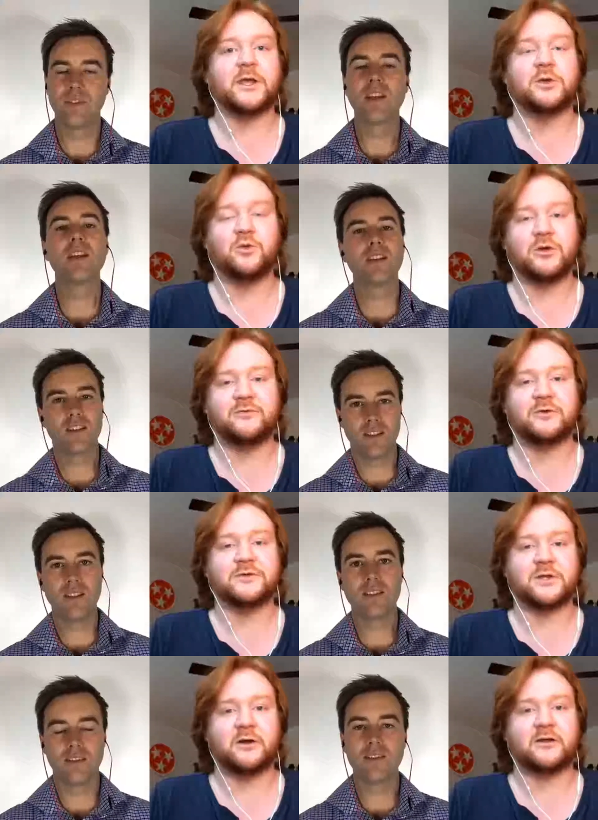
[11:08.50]
Speaker 1: would if you were starting a
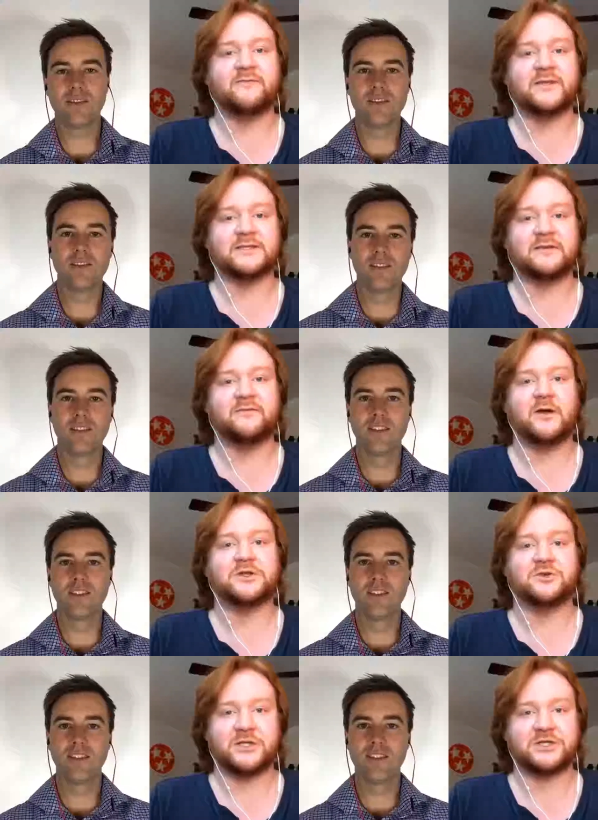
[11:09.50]
VC fund
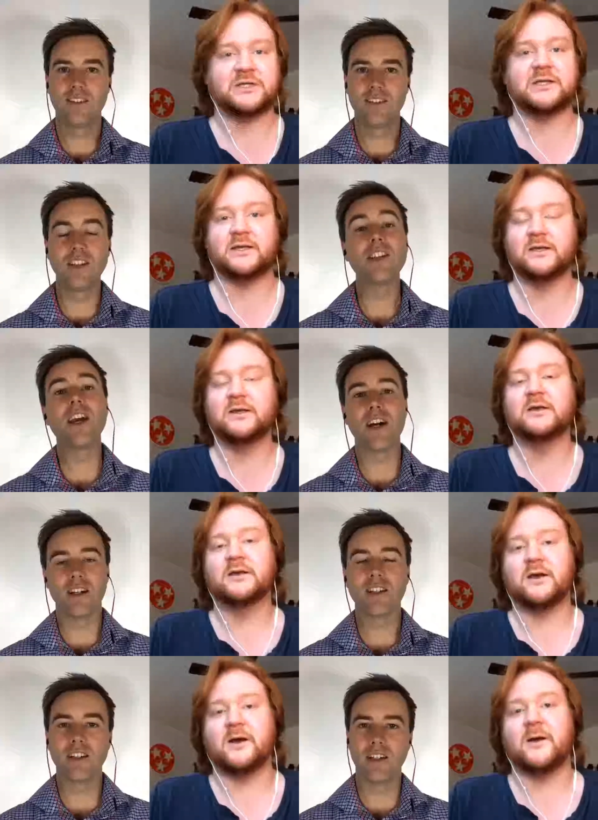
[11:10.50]
traditionally. Yeah.
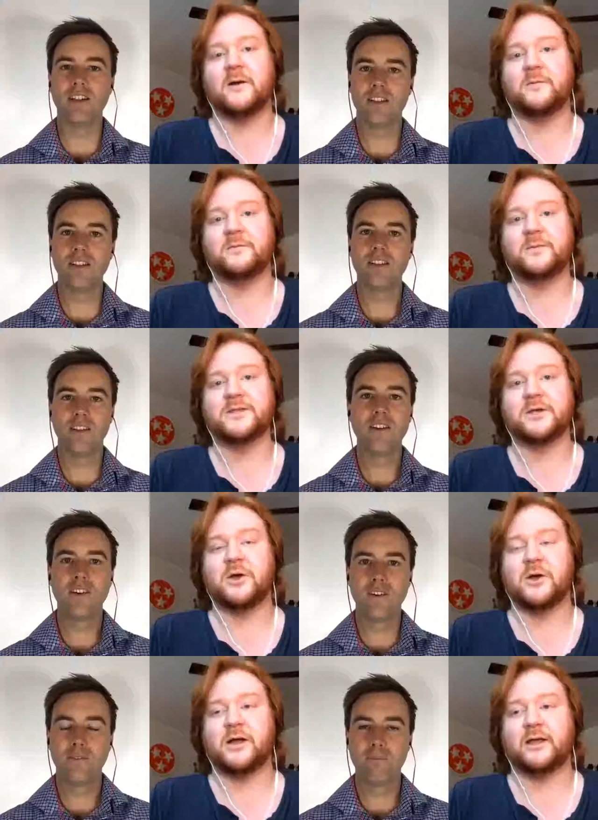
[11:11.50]
Um, yeah. So
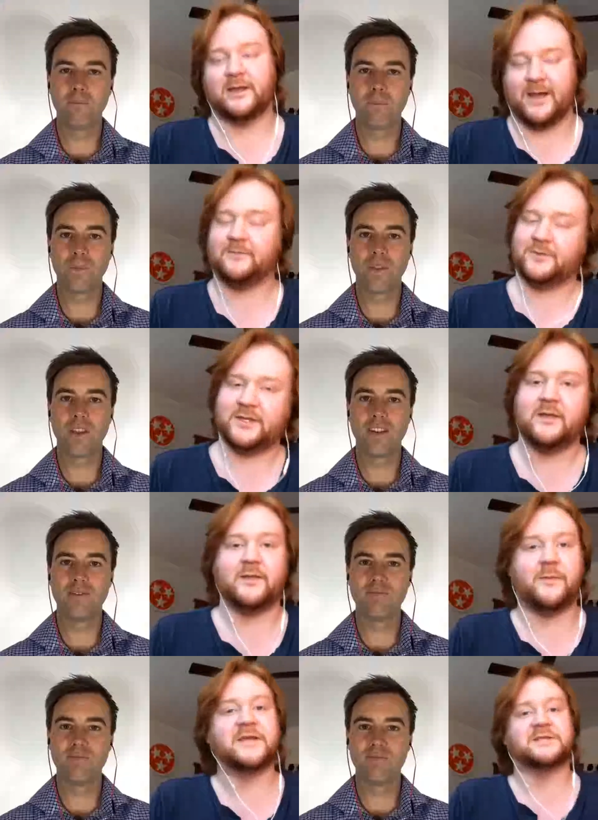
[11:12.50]
yeah, so that makes a
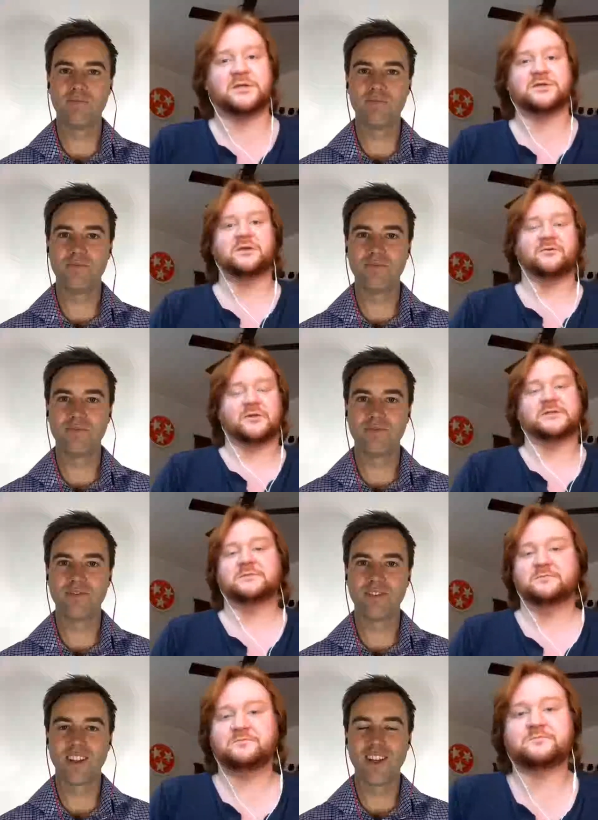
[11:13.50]
huge difference.
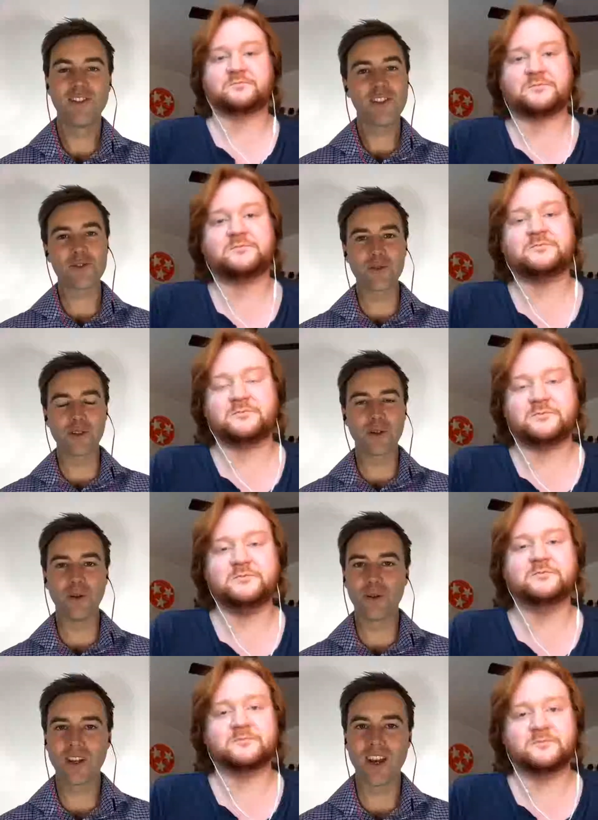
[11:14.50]
Speaker 2: That's really cool.
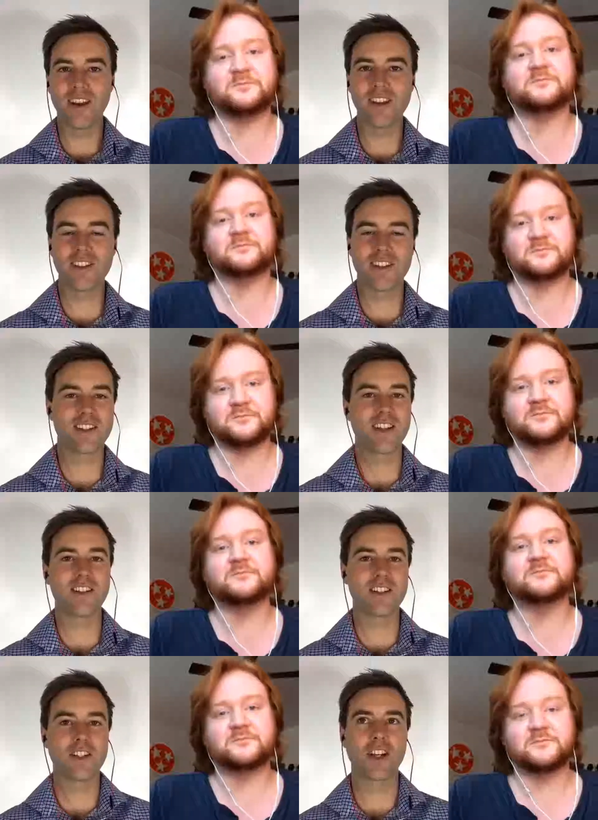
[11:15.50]
Yeah, no, that's that's such
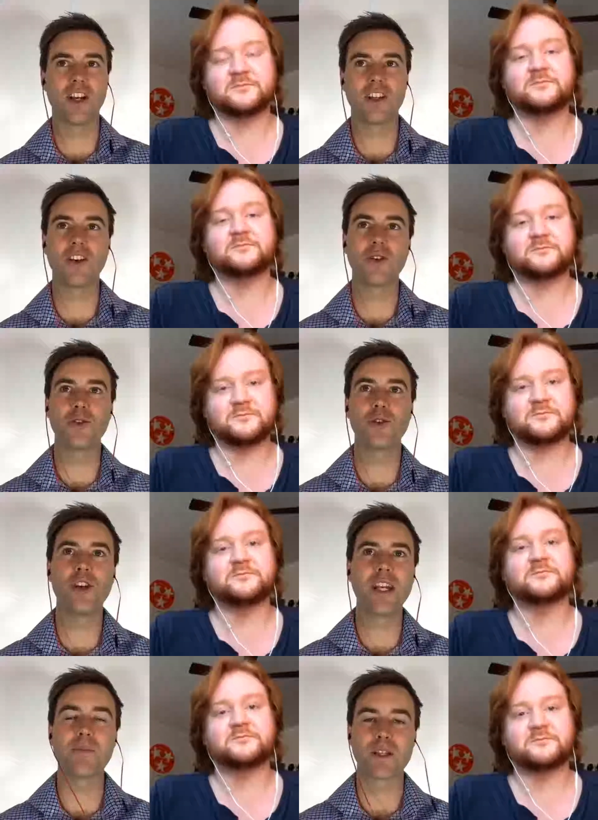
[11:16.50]
a you know unique
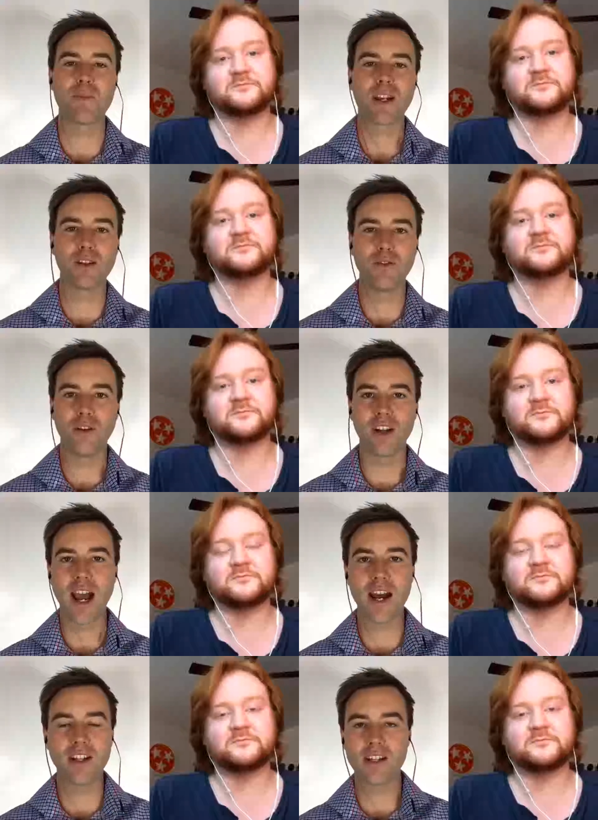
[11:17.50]
perspective on it. How did
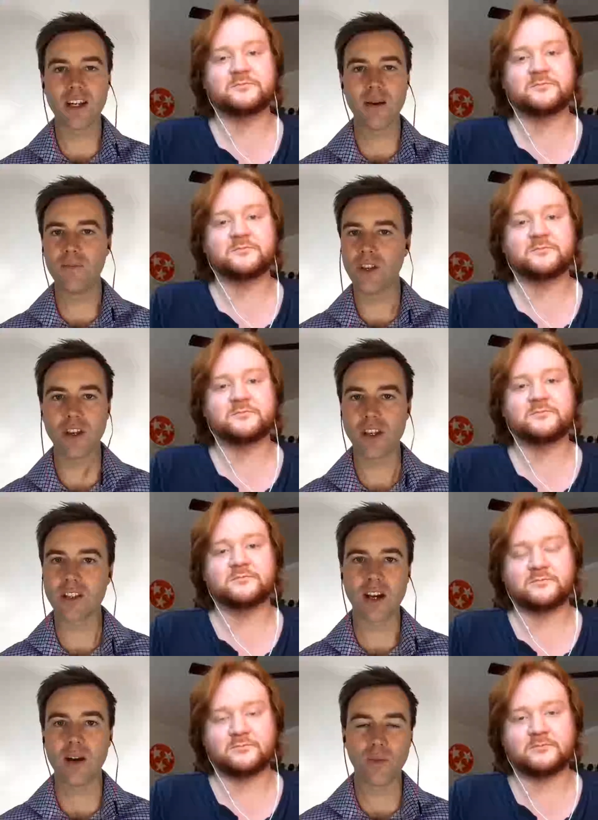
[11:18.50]
um, yeah you start
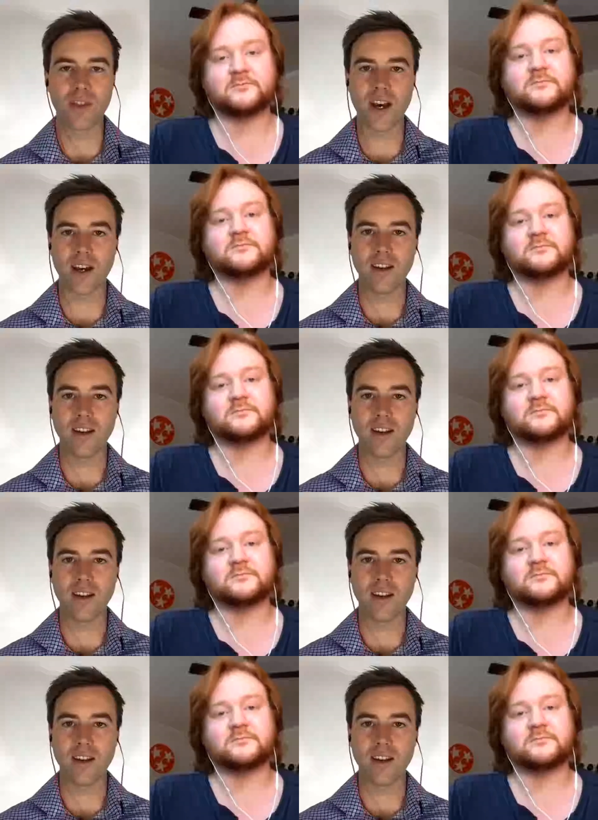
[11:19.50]
with that?